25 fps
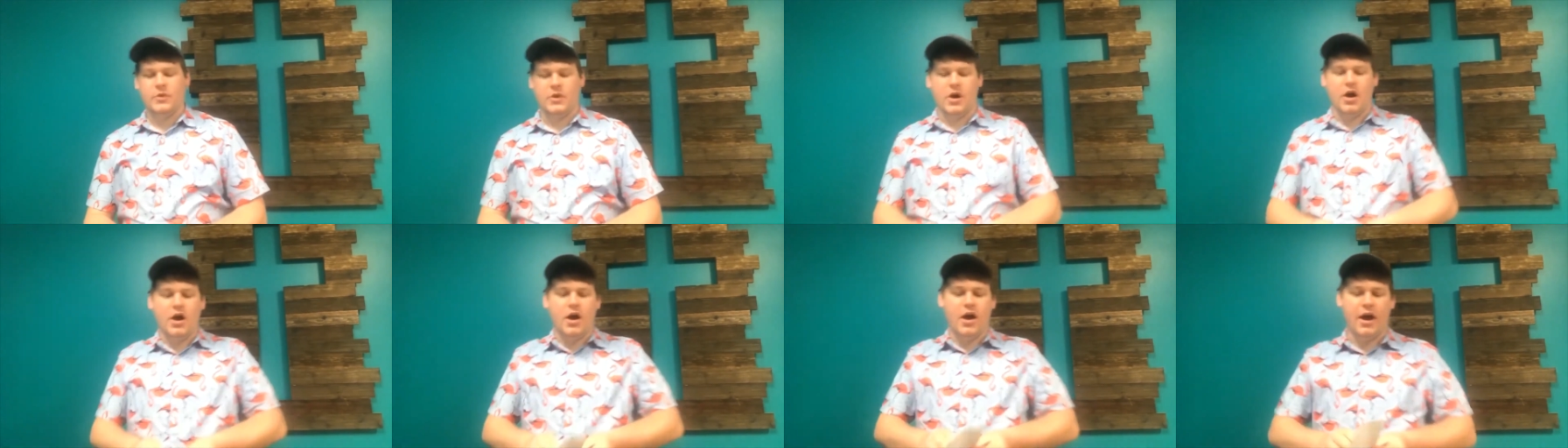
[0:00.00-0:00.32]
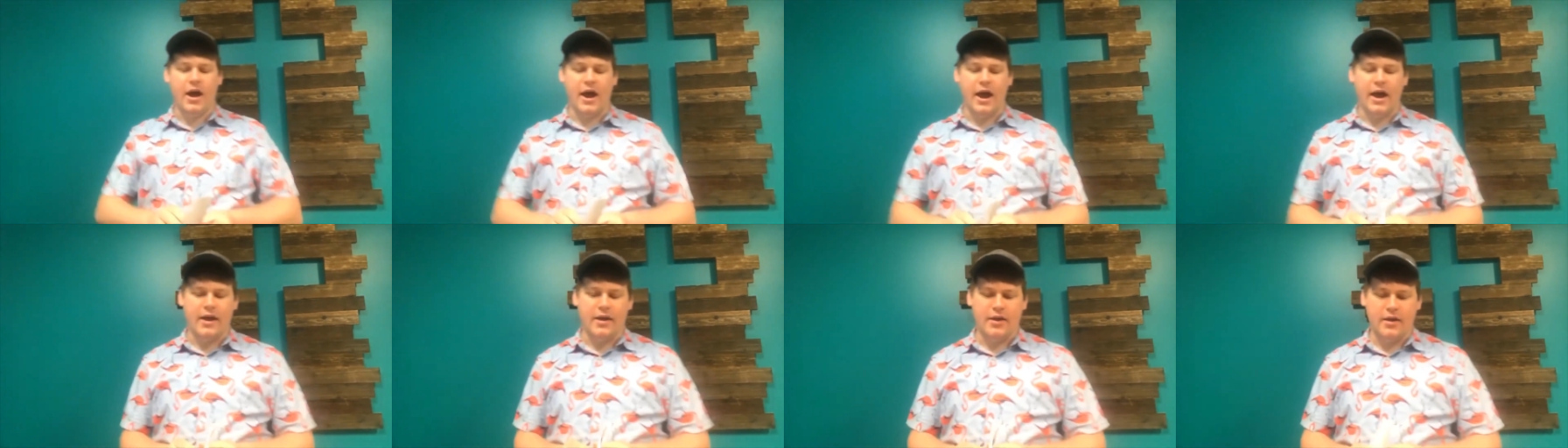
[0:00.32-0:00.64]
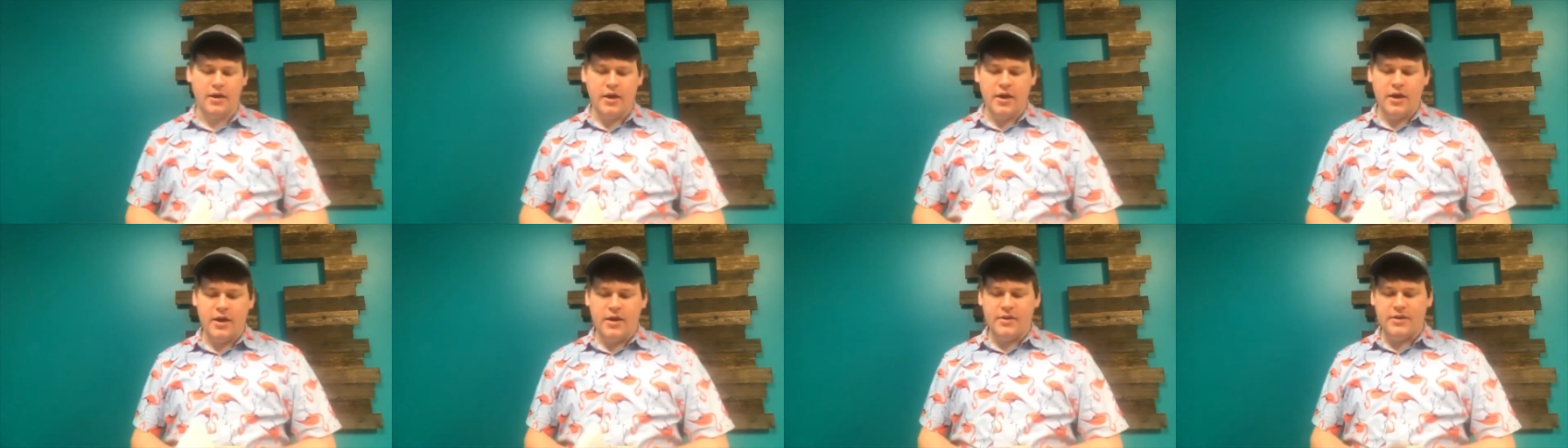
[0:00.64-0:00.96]
All right,
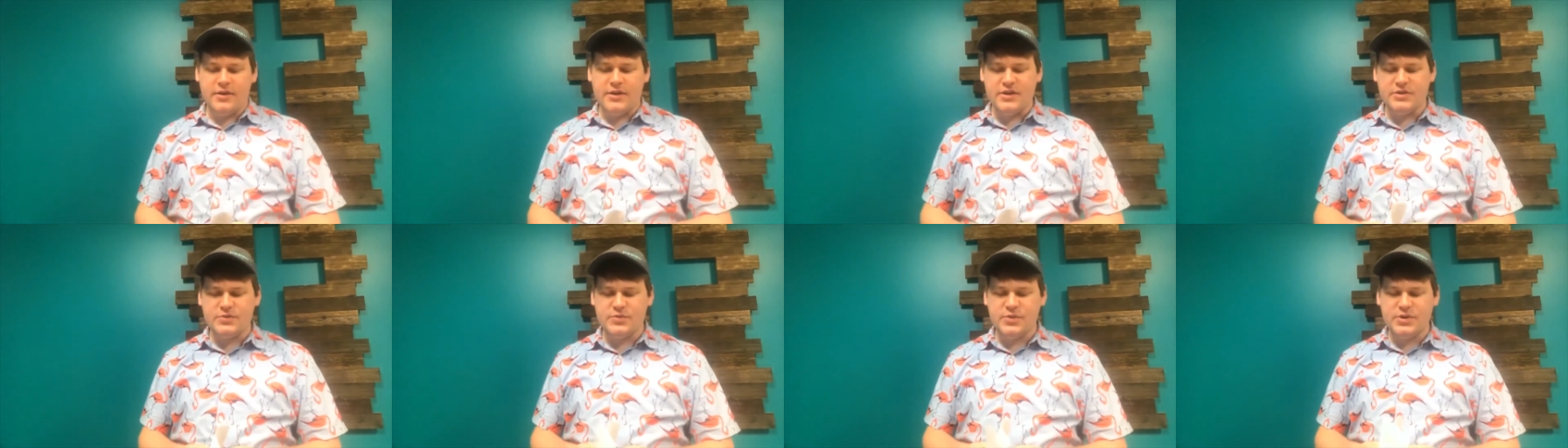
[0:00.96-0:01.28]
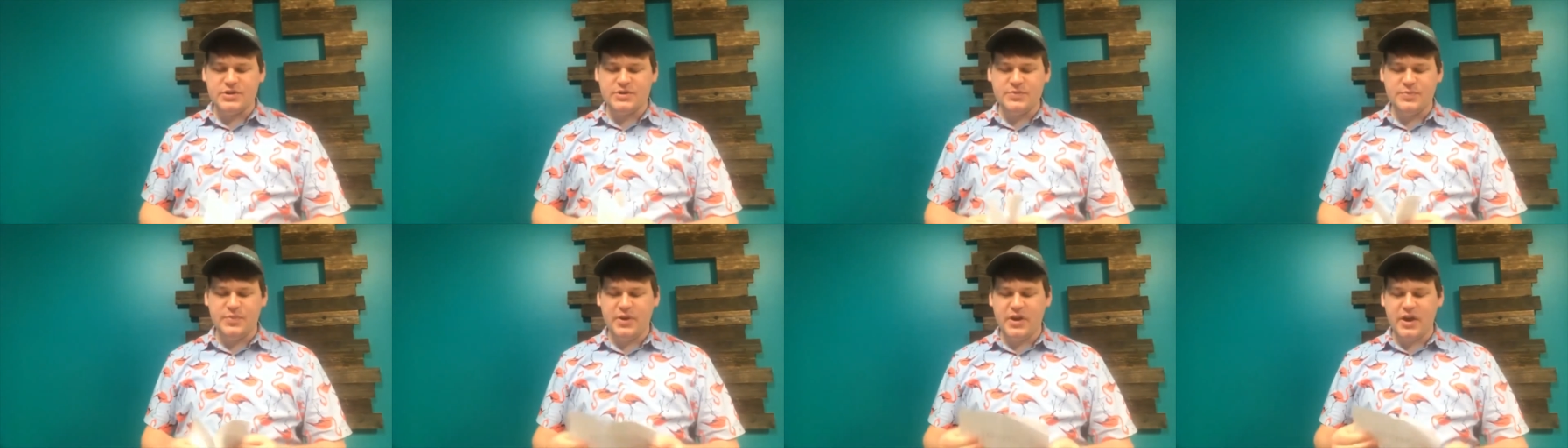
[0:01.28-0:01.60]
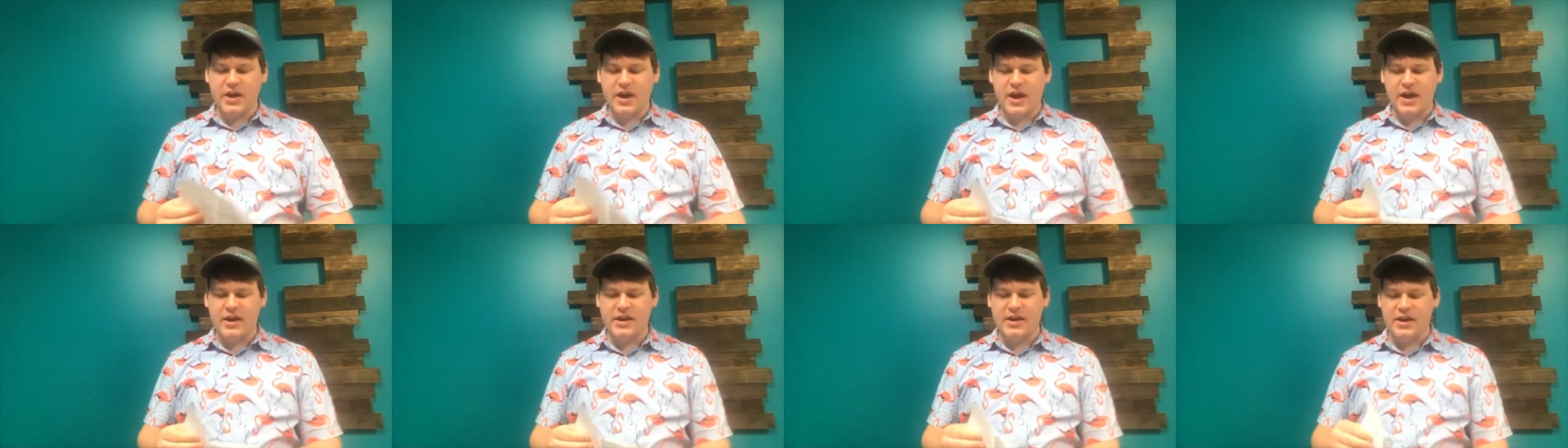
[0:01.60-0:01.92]
this week's
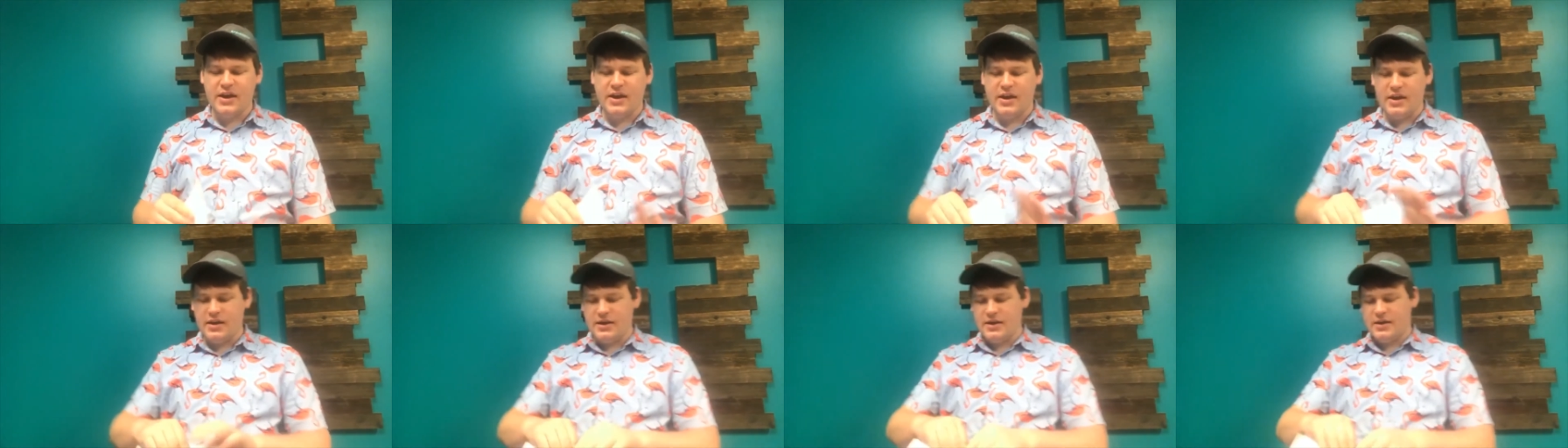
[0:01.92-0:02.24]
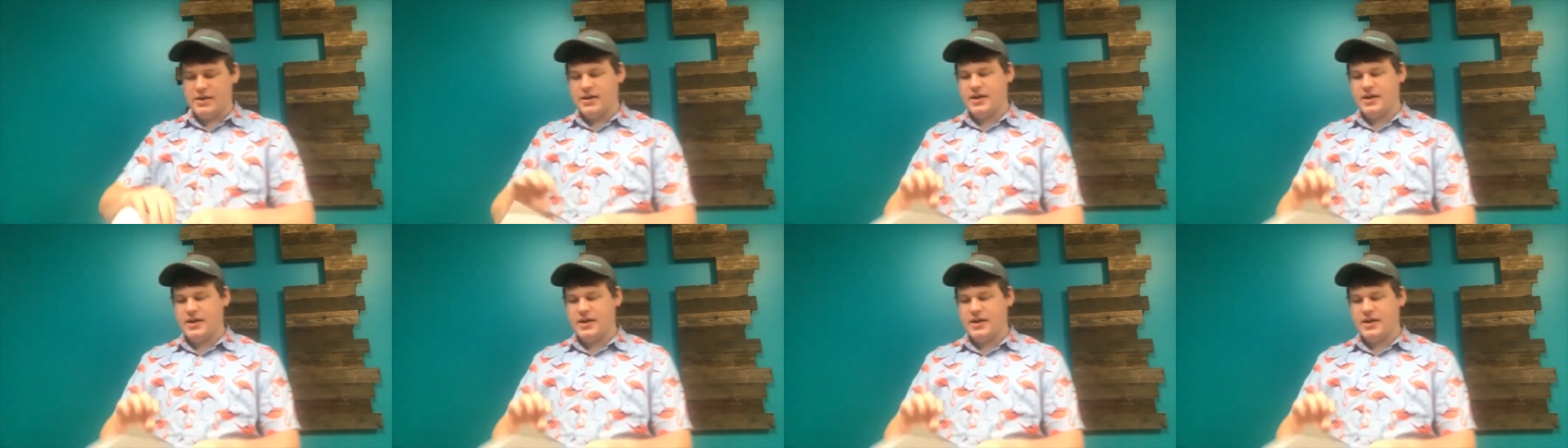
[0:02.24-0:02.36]
big idea